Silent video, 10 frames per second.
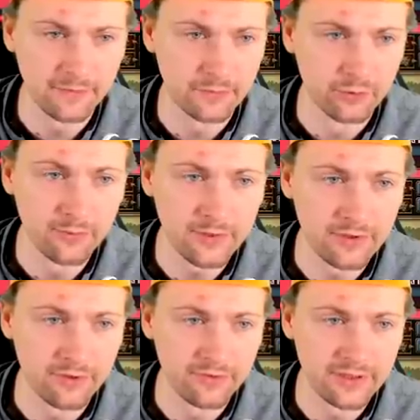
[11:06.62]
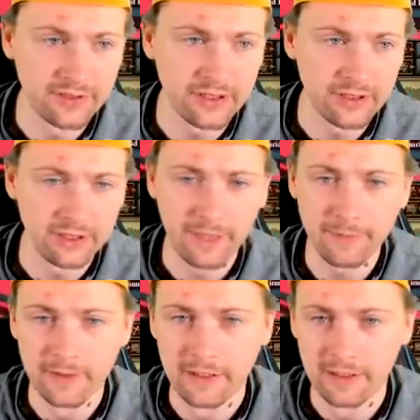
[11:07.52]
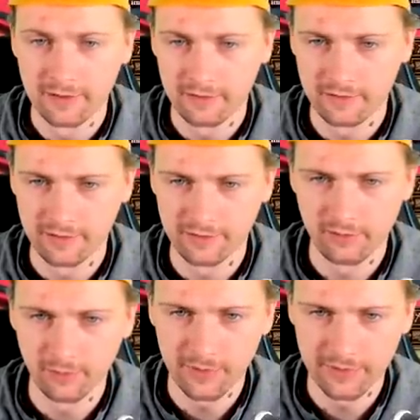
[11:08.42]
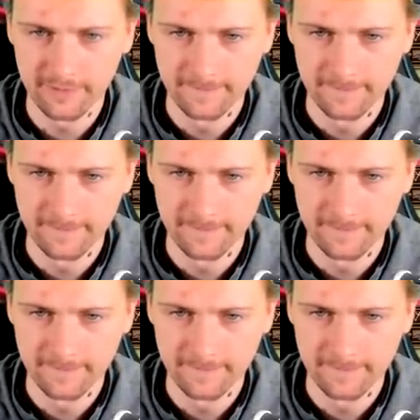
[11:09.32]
of troops on this siege. Yep, just stupid.